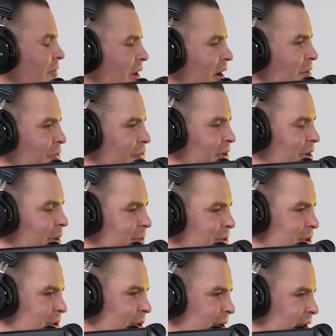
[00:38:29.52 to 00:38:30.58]
Well, I have a
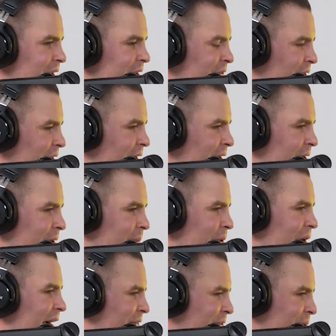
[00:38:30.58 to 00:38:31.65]
friend up in New York. He's
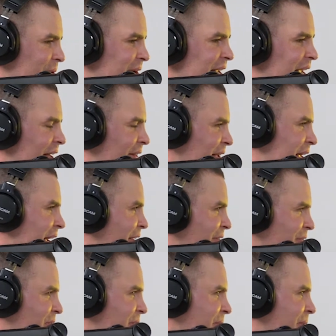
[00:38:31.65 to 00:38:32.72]
a black dude, and
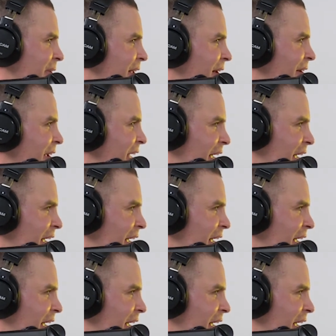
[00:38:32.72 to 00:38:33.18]
he has too.